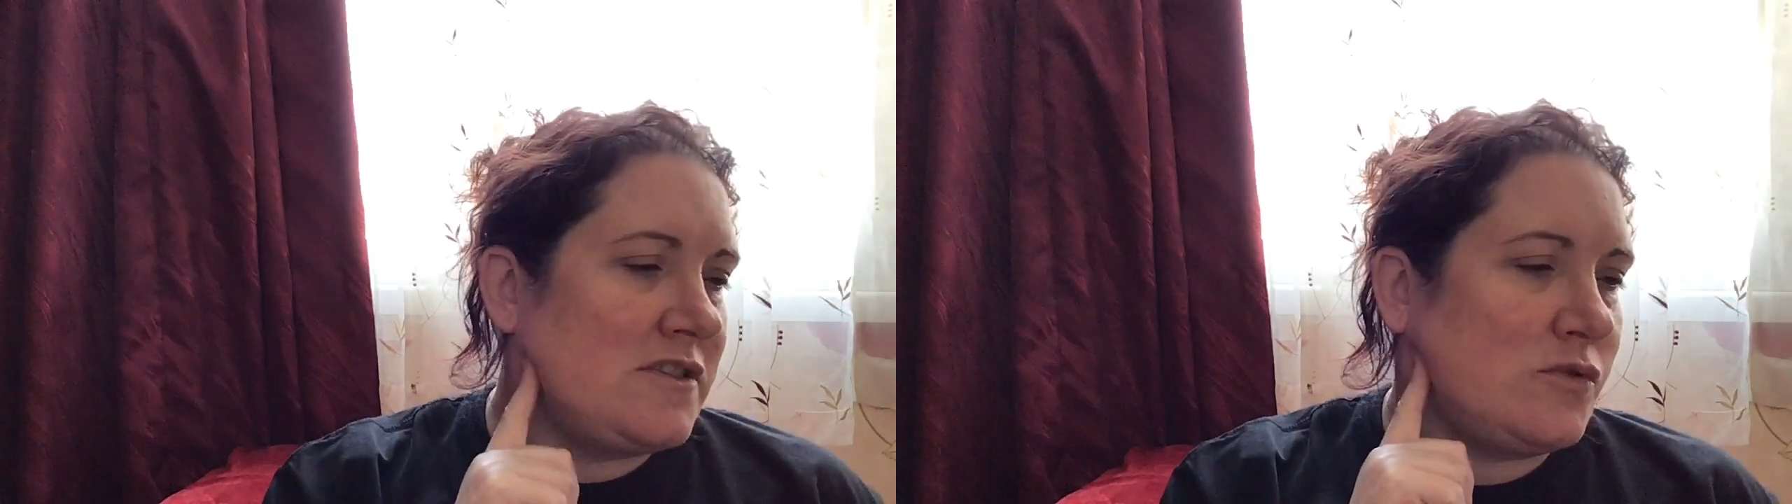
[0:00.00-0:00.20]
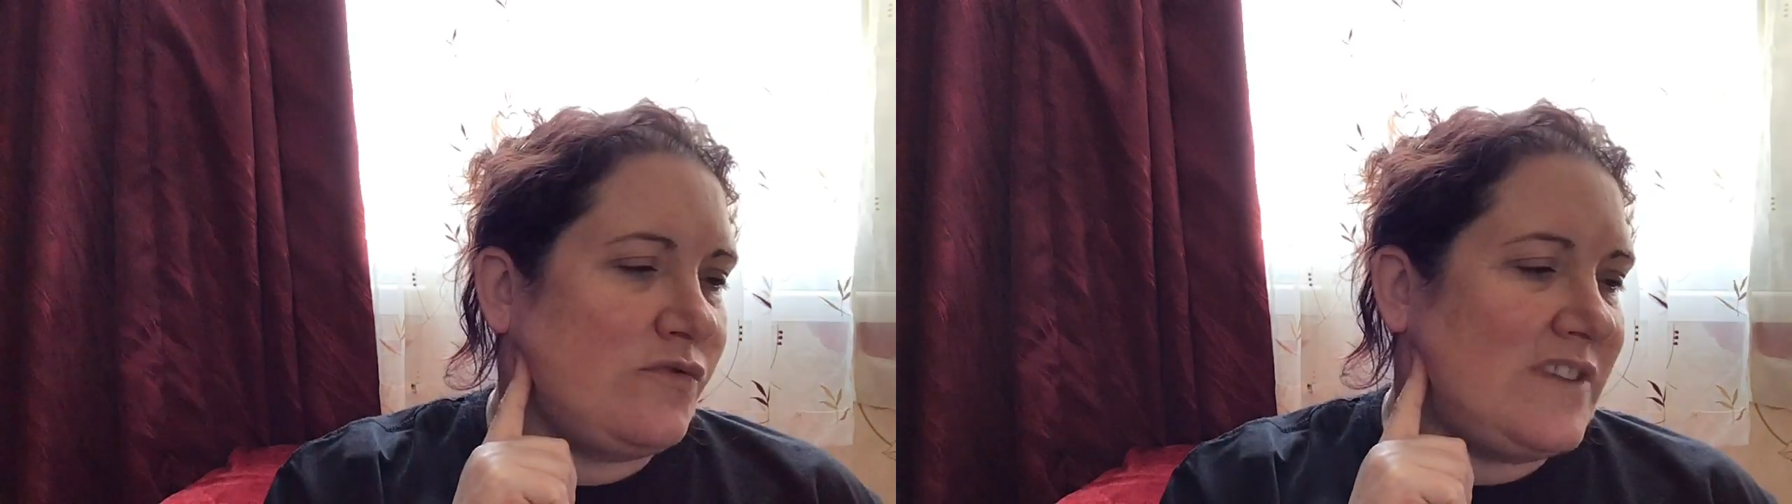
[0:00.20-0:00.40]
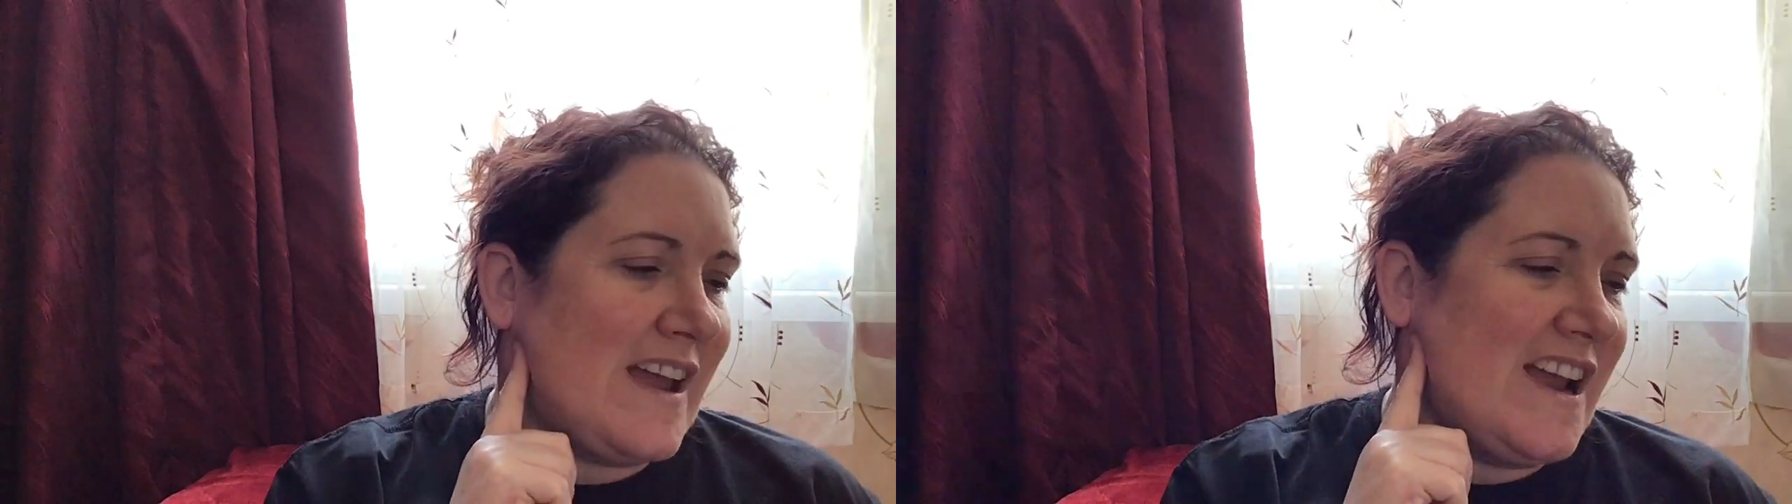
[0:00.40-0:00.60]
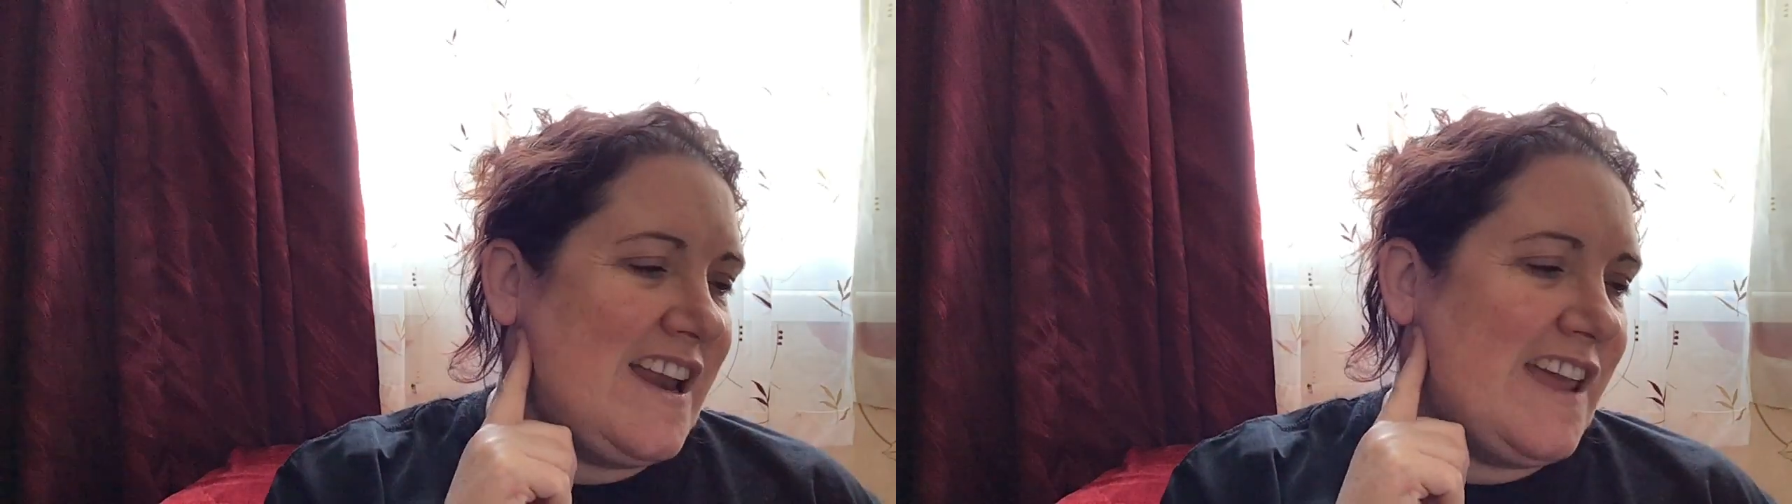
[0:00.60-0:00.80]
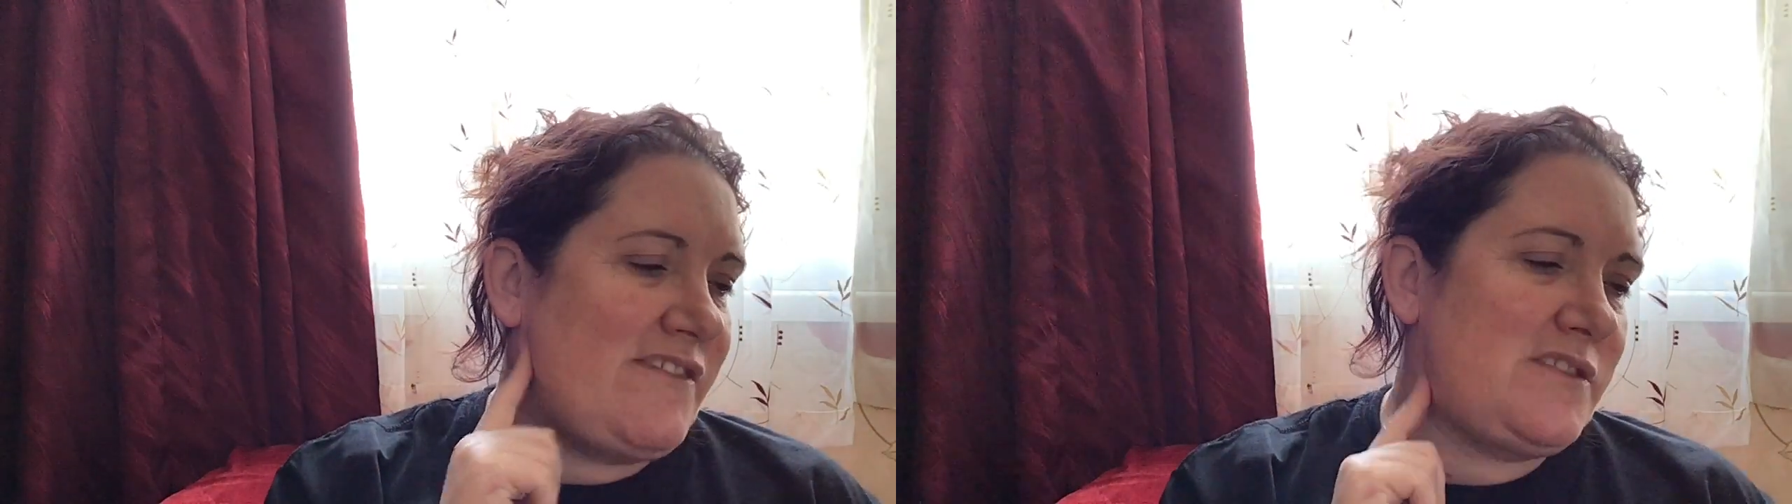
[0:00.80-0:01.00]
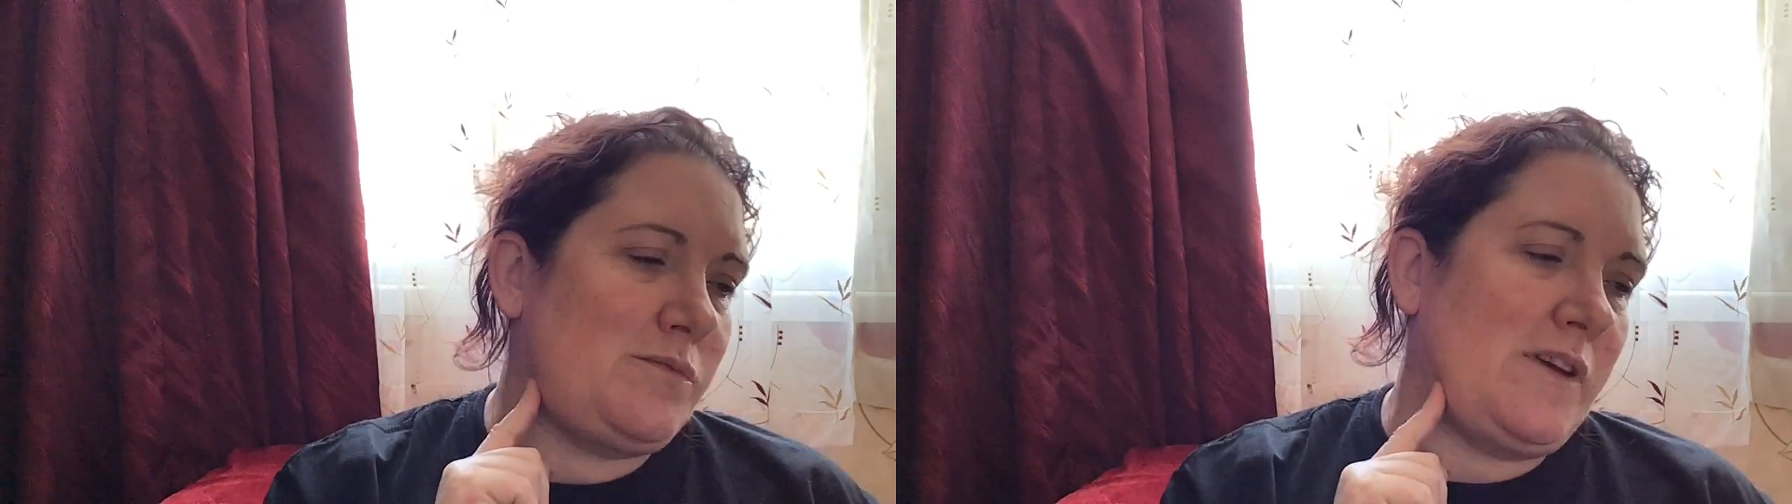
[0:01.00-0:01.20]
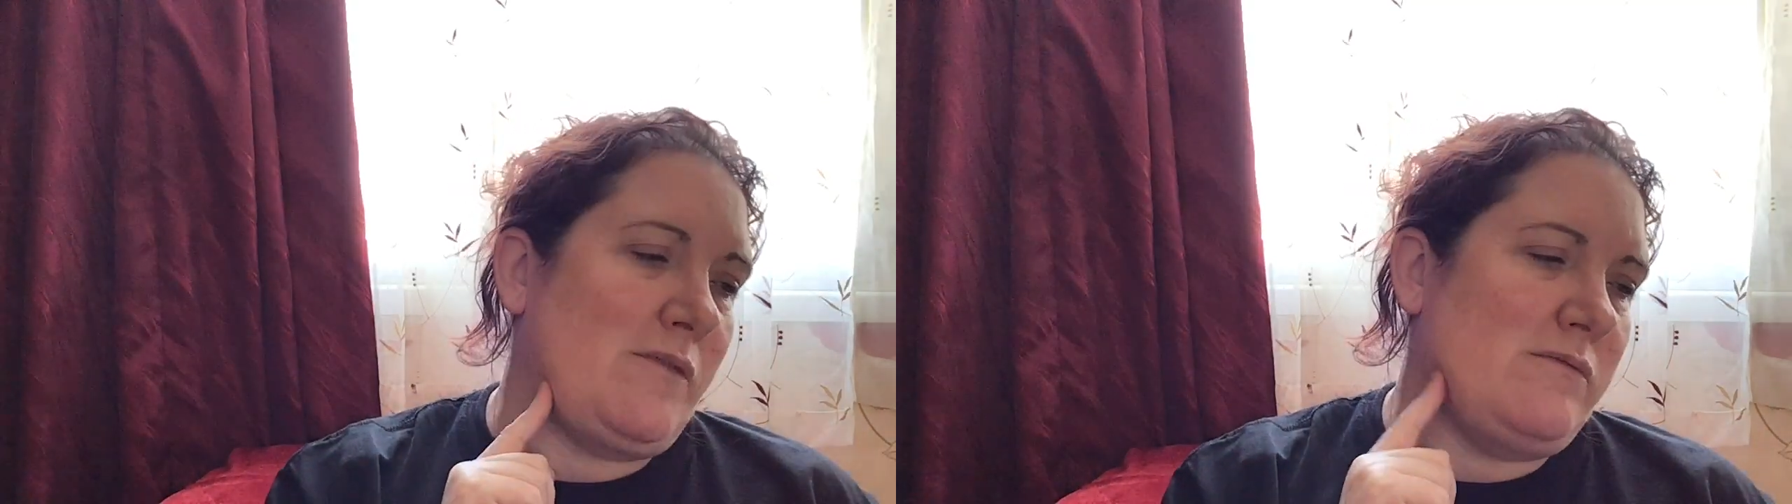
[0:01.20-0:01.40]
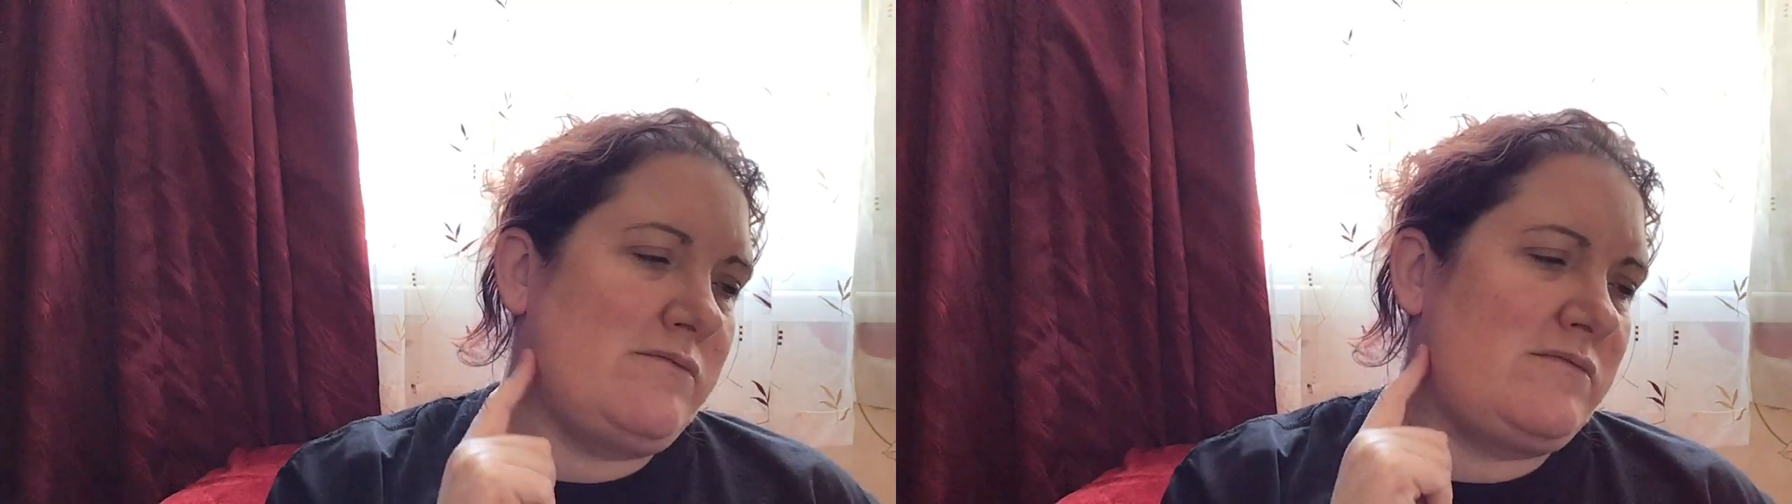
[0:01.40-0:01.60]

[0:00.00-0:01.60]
Sort of down here as well,